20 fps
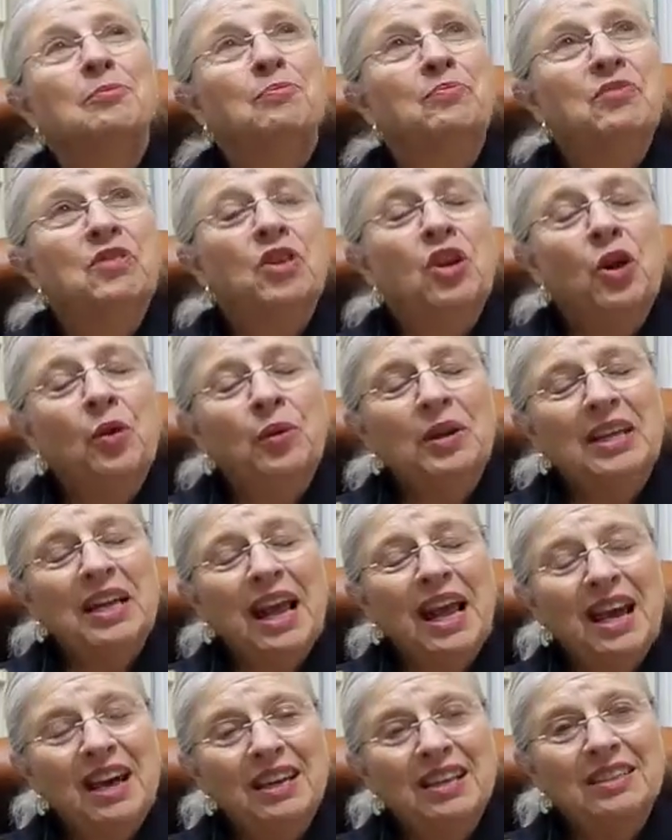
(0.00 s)
knowing
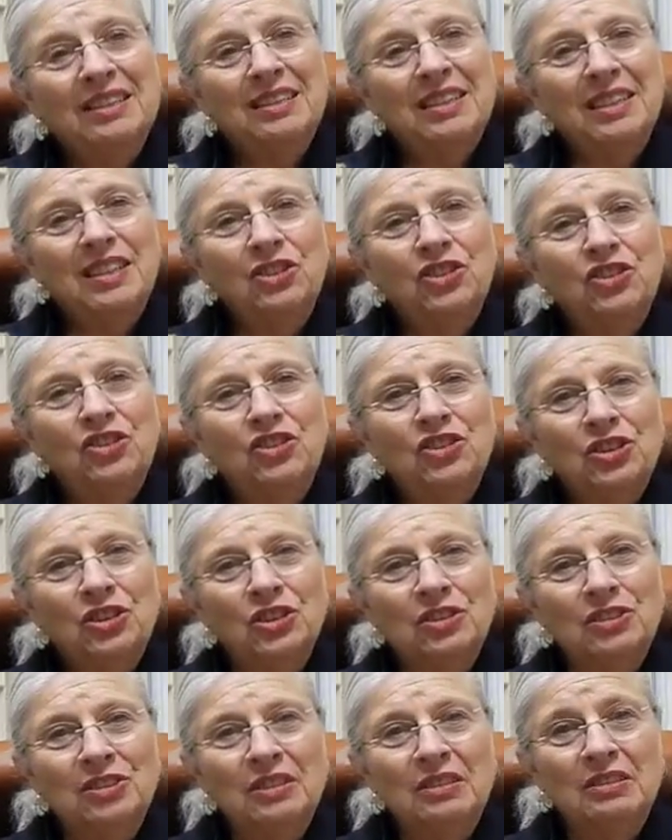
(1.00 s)
how to teach
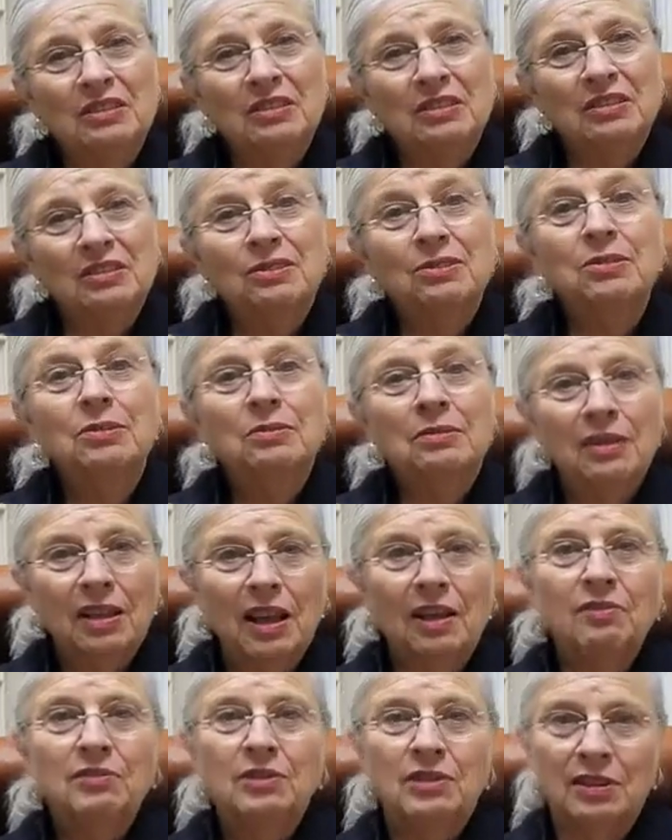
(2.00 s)
children to
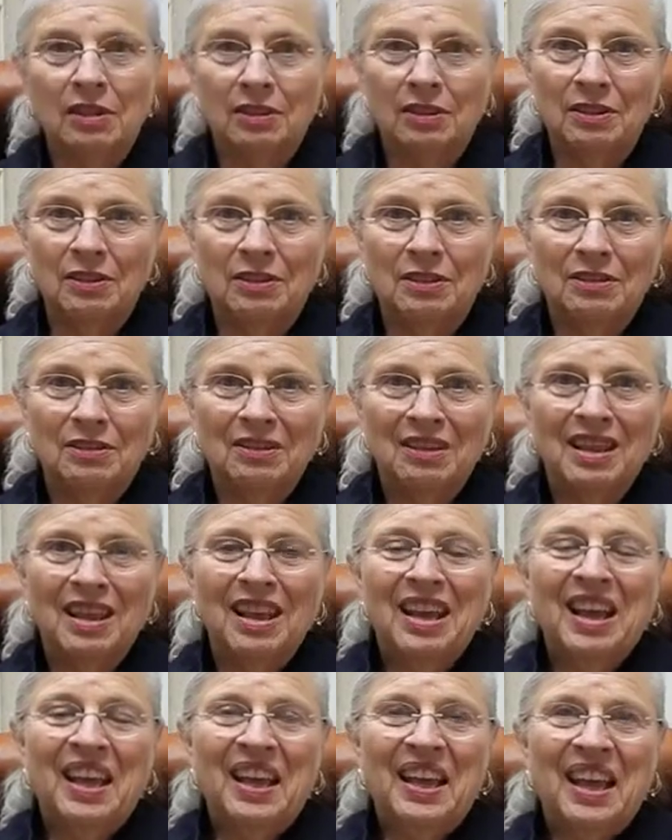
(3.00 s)
love to learn.
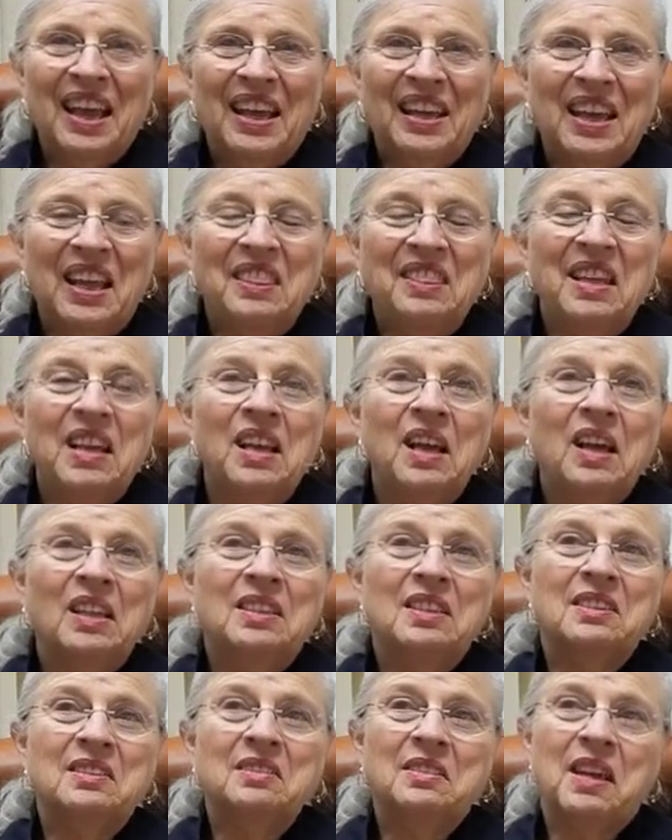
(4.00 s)
And I think
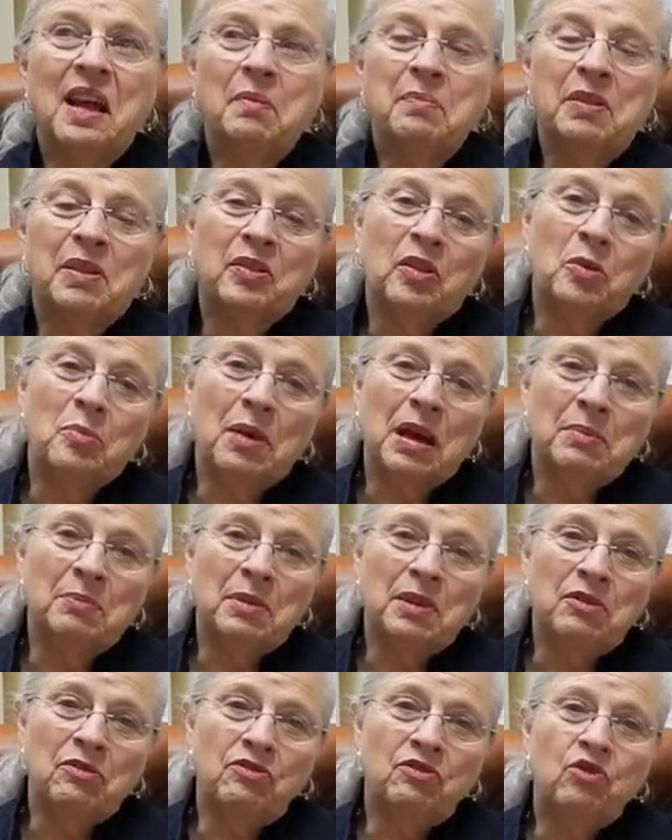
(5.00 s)
on this topic there might
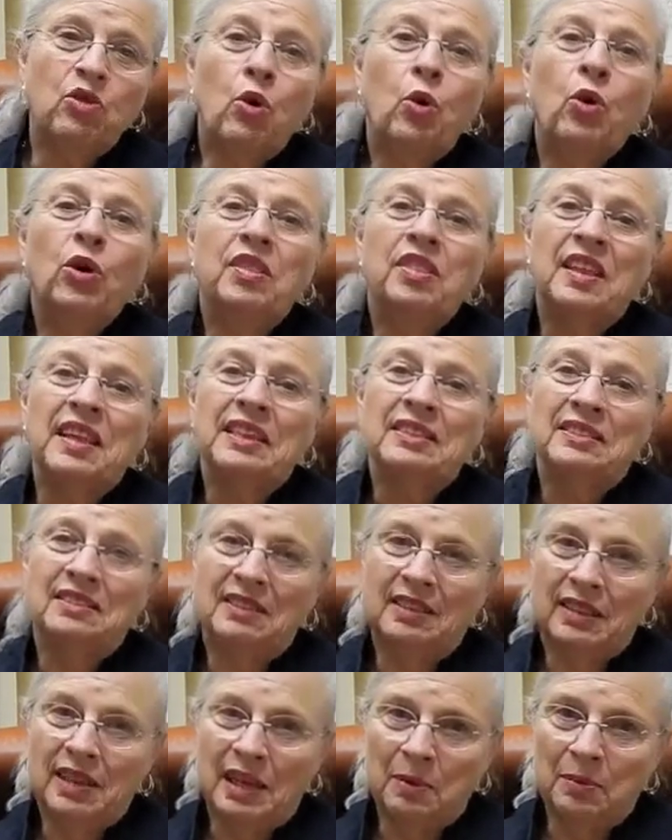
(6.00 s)
be 4 things
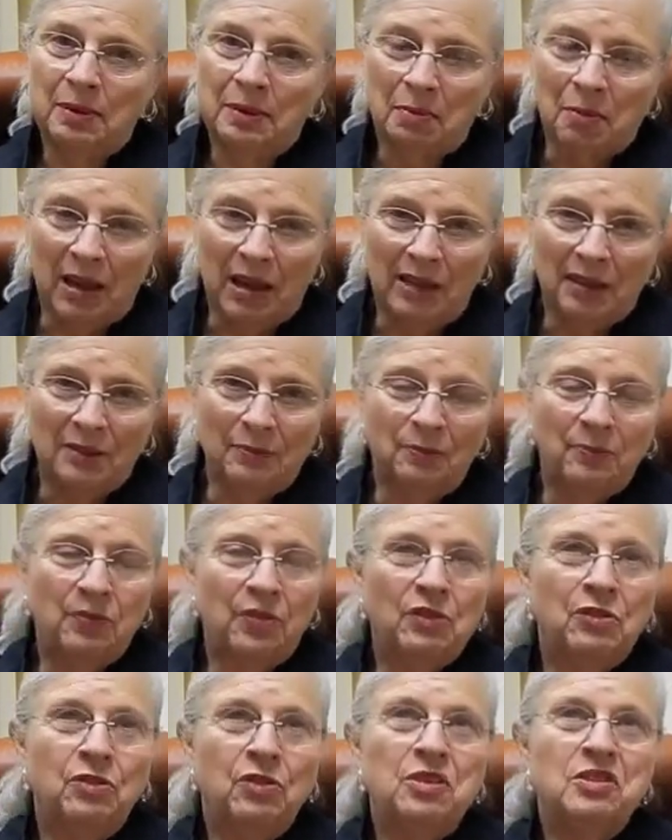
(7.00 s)
to keep in mind.
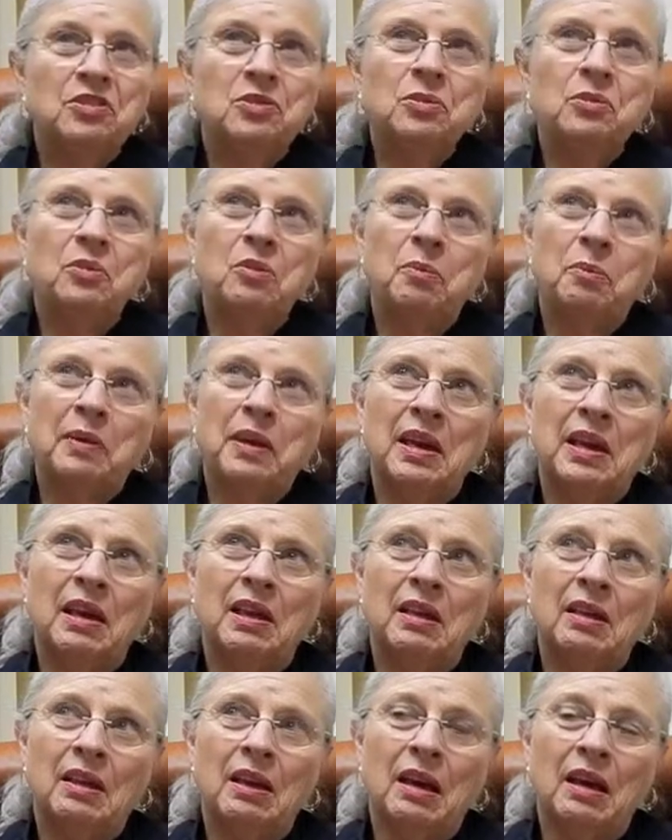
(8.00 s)
The first one will
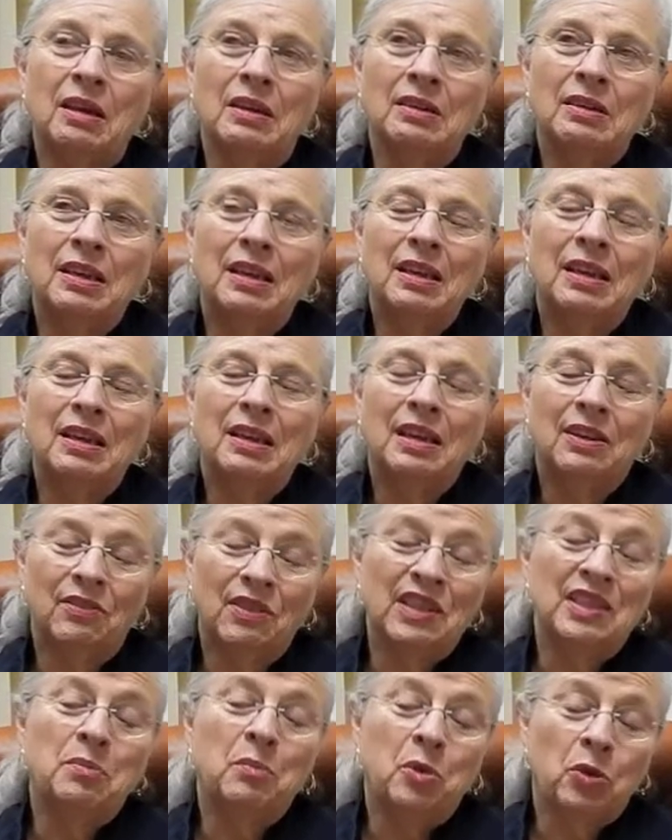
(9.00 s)
be
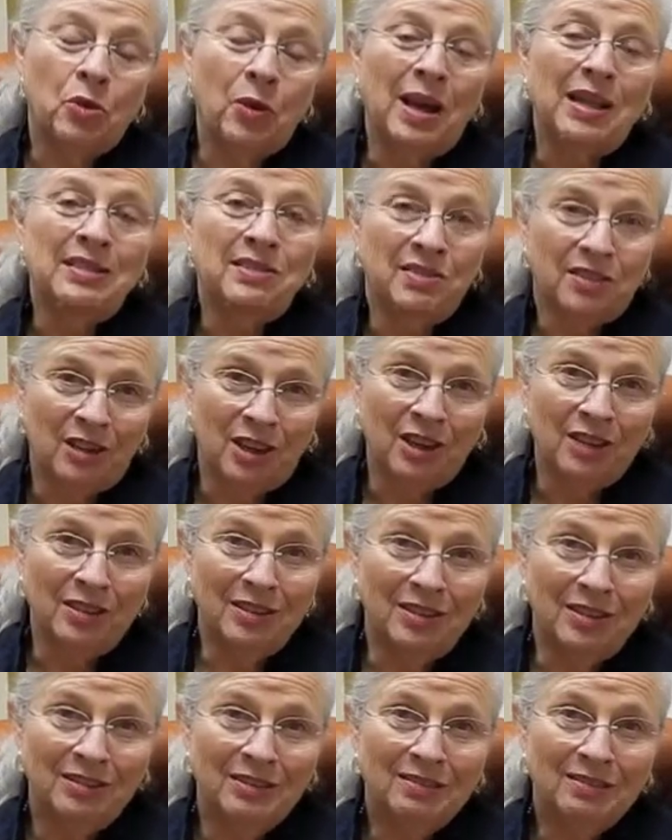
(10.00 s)
giving them the right start.